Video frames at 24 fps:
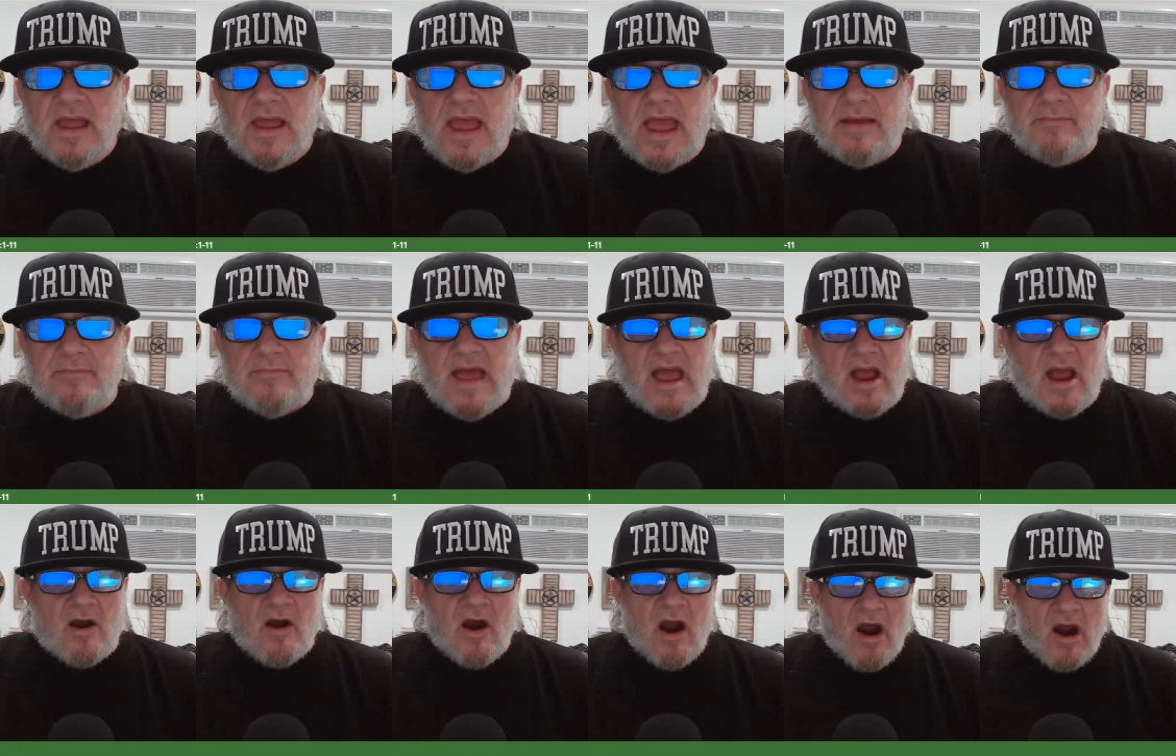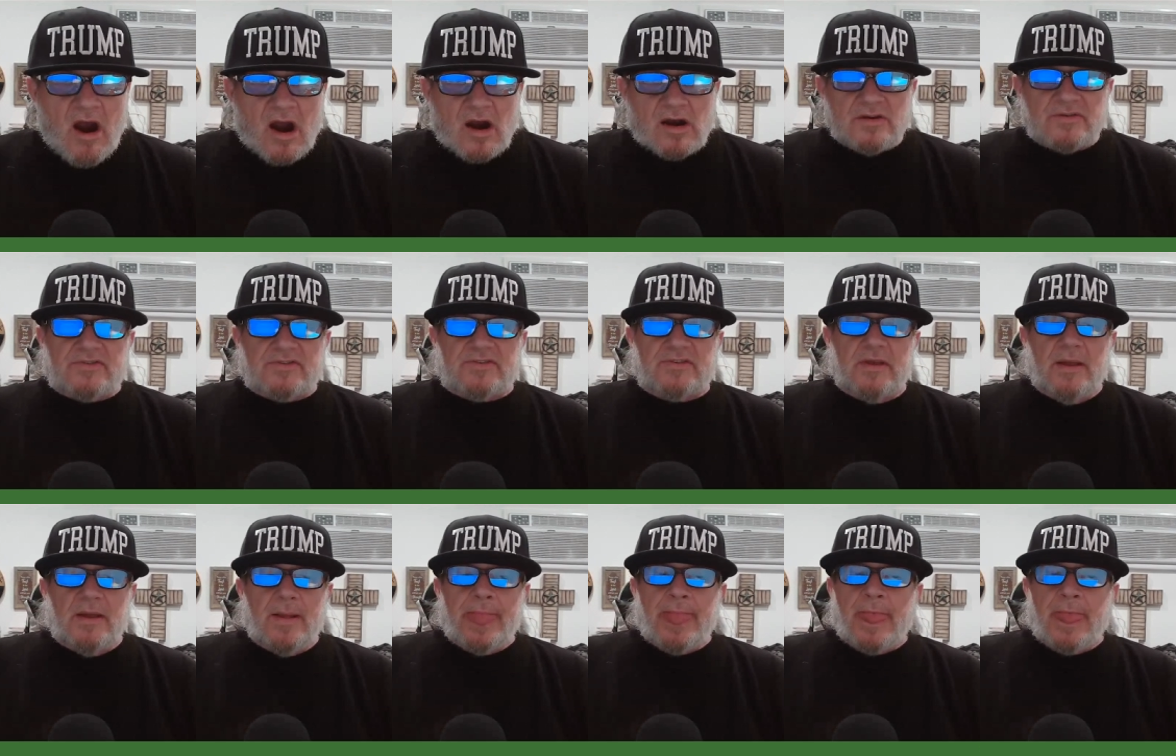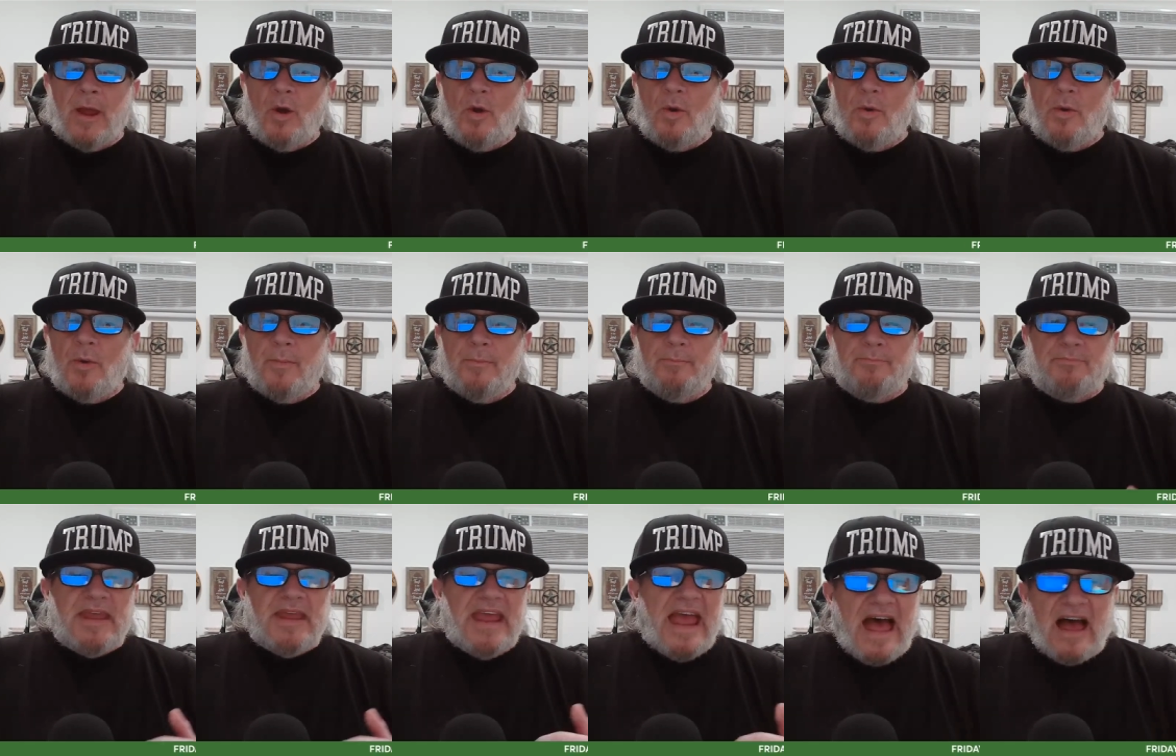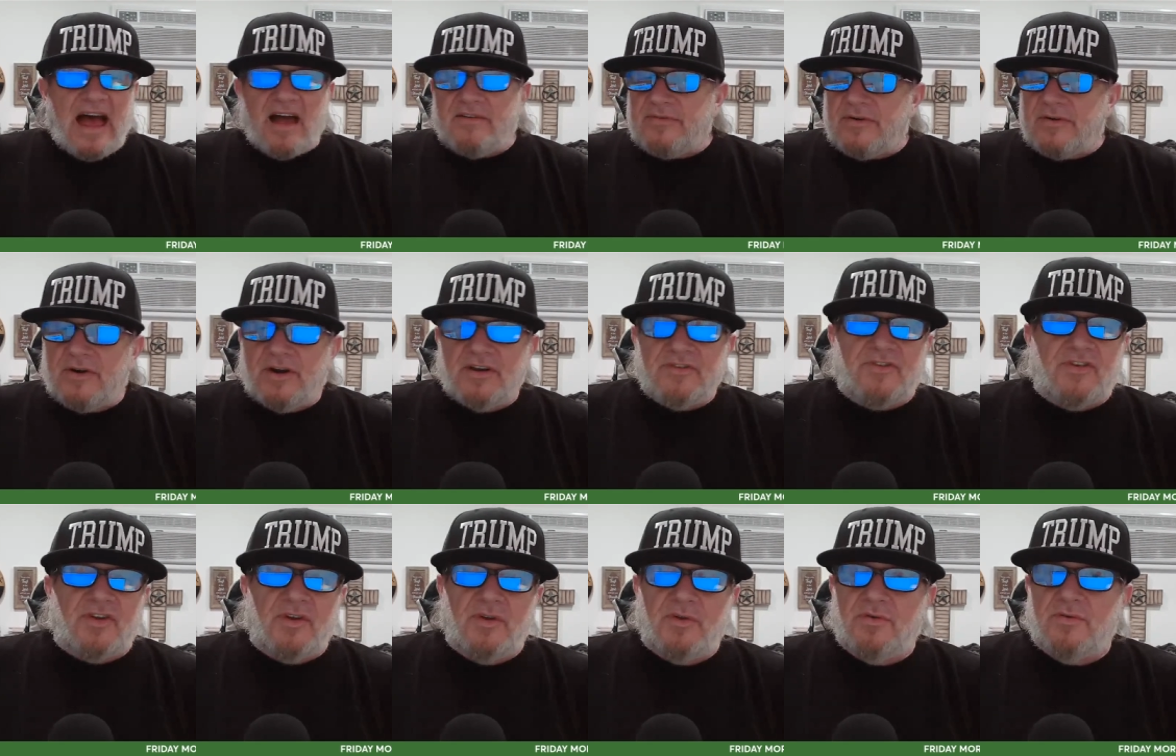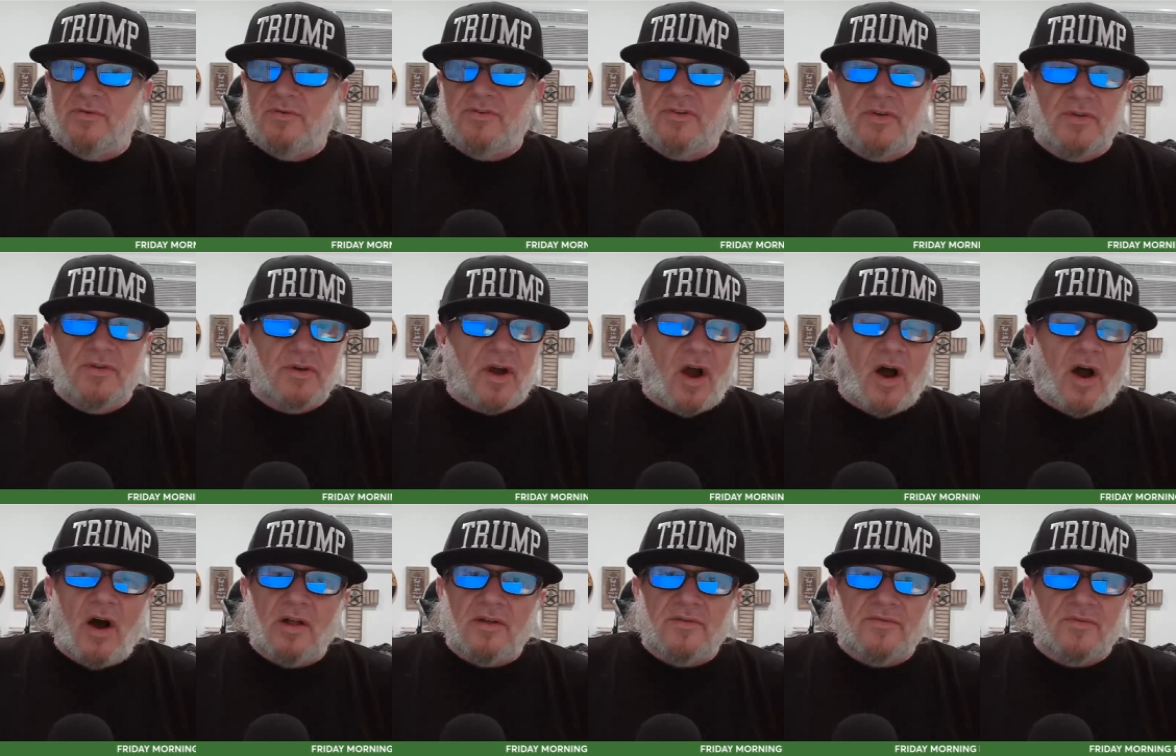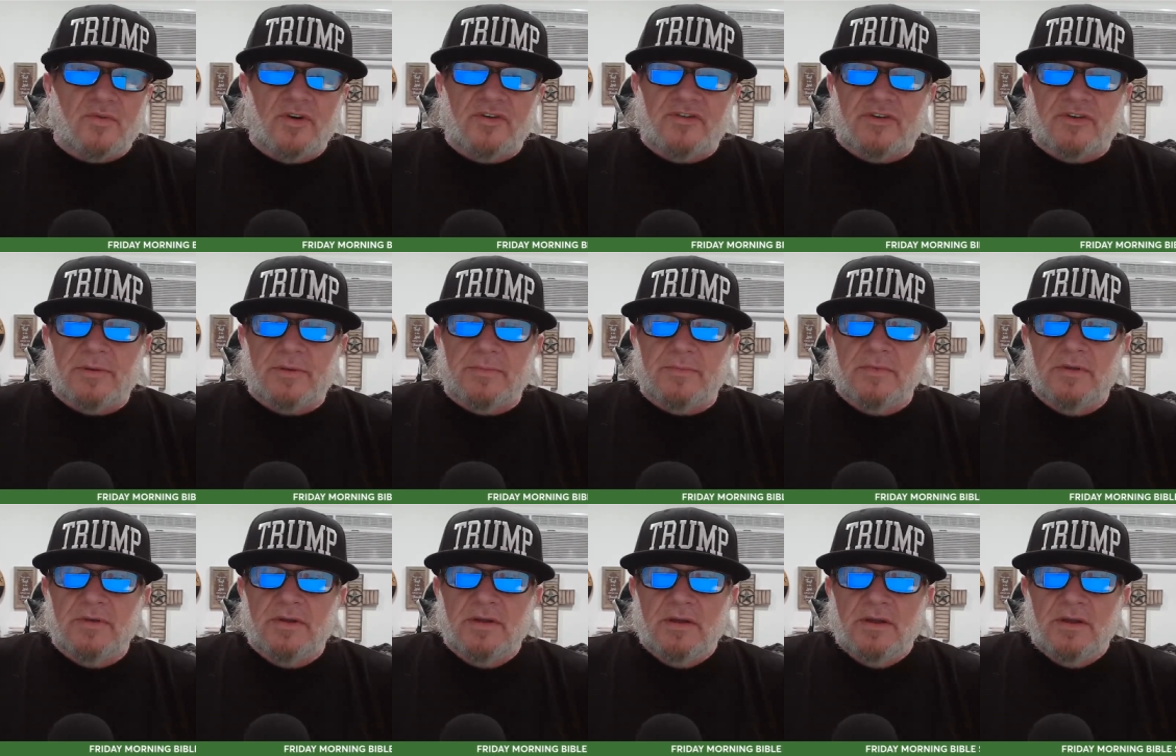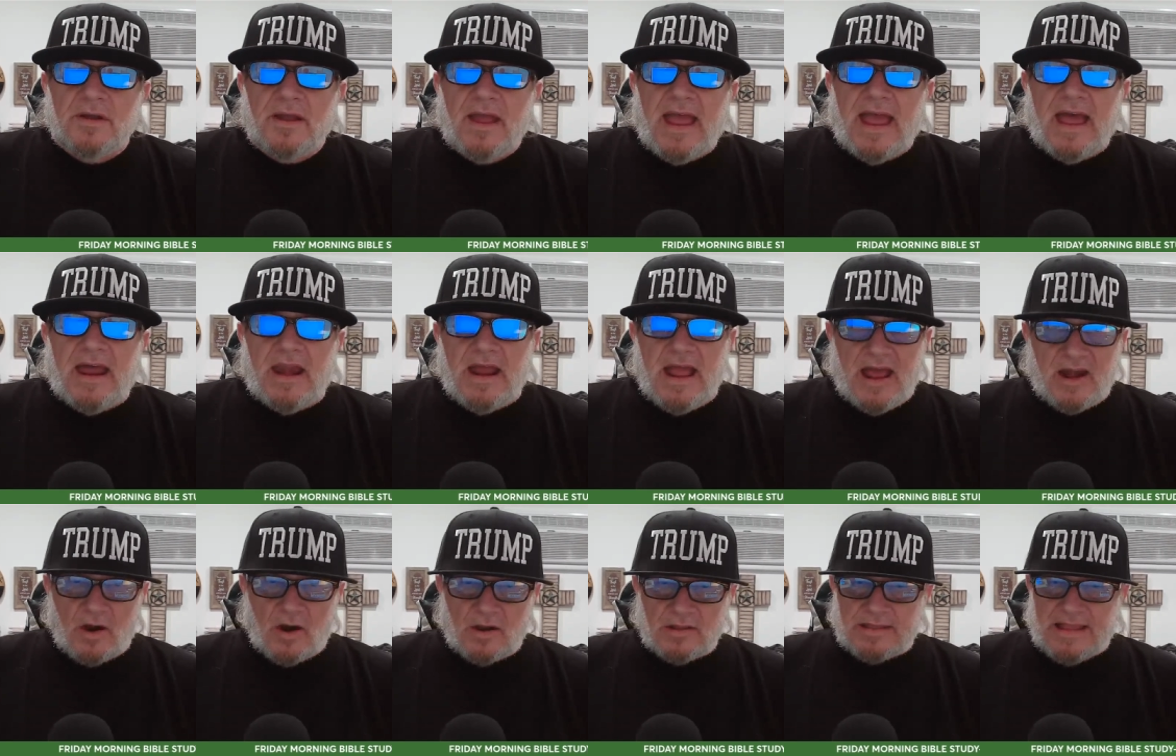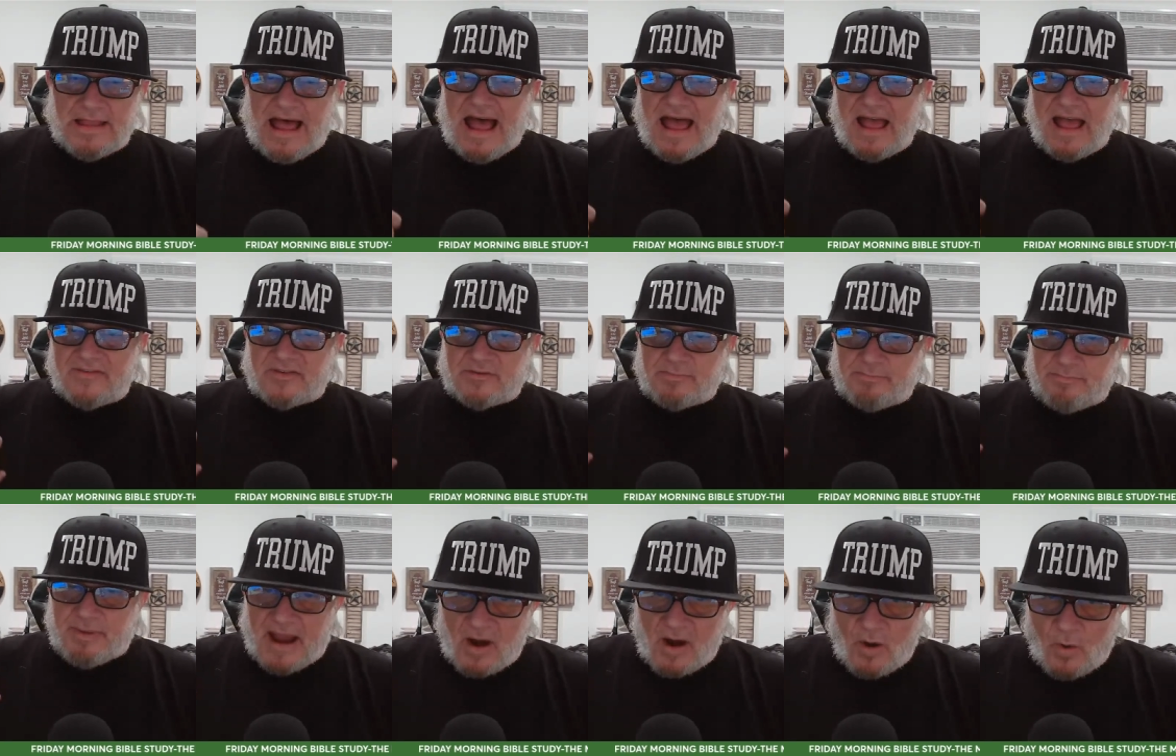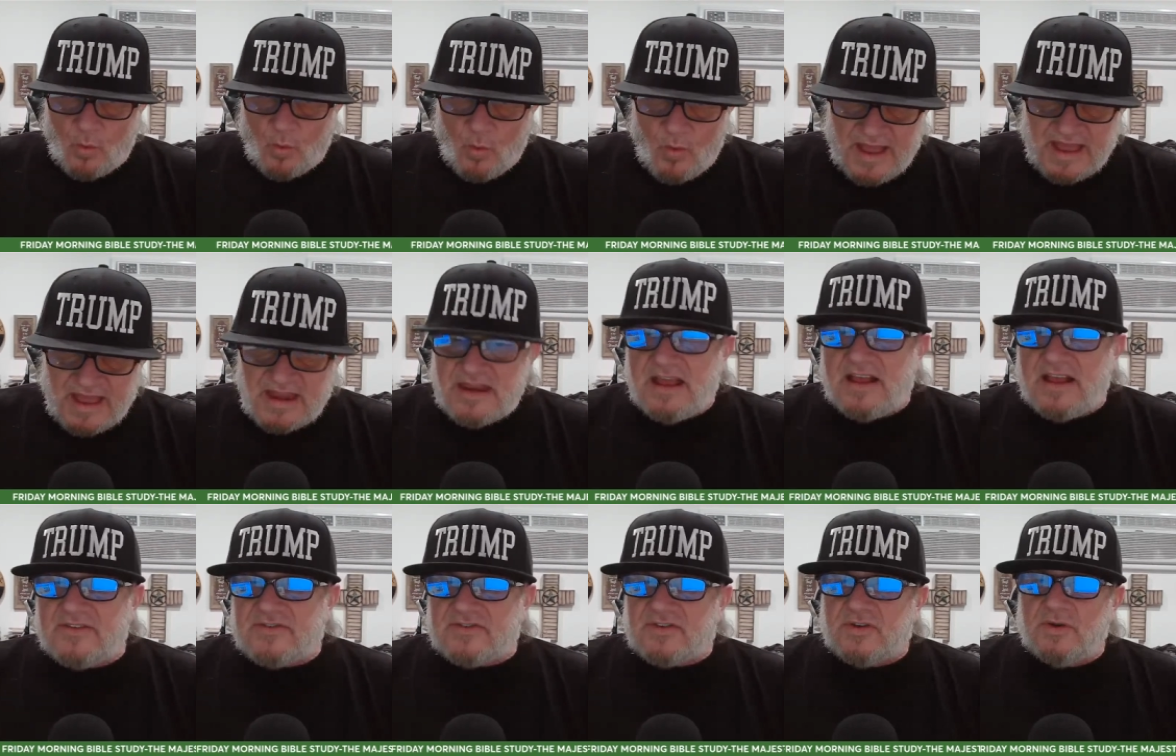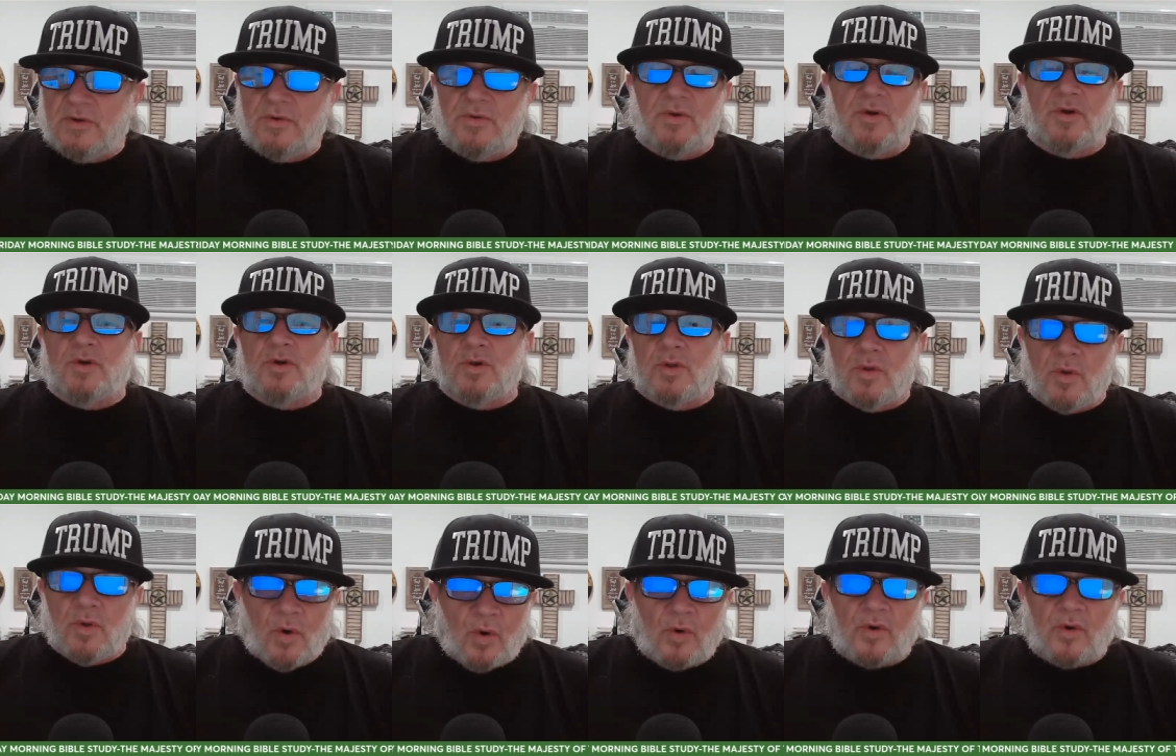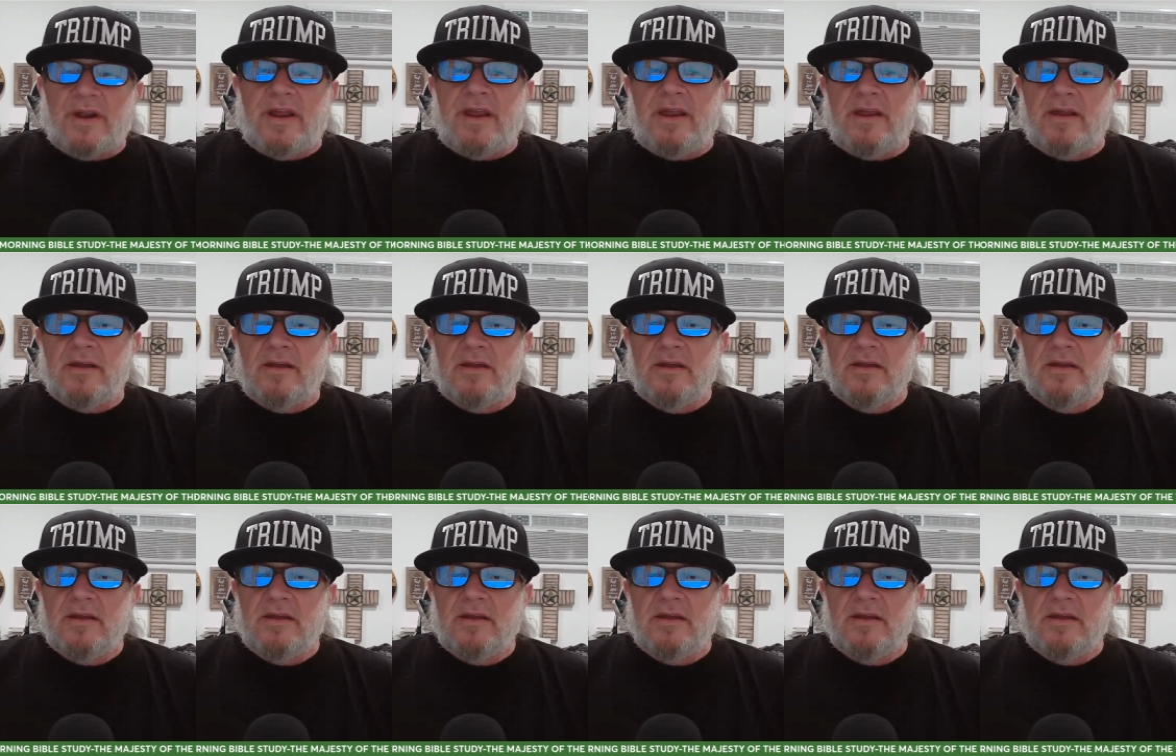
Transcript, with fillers: And may our hearts be ever attuned to the call of worship and, and our lives bear witness to the glory